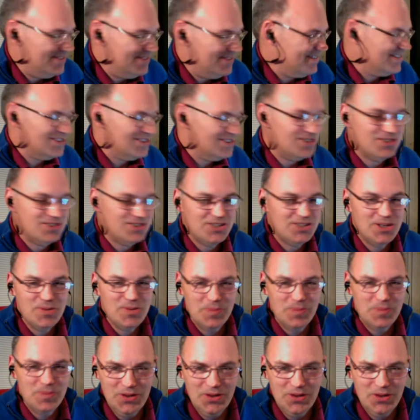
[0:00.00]

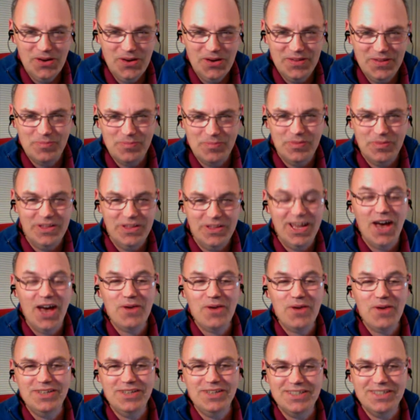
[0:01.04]
stupid hot. The
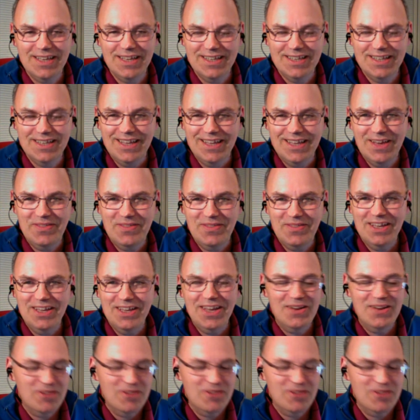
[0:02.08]
only sunny day of the year,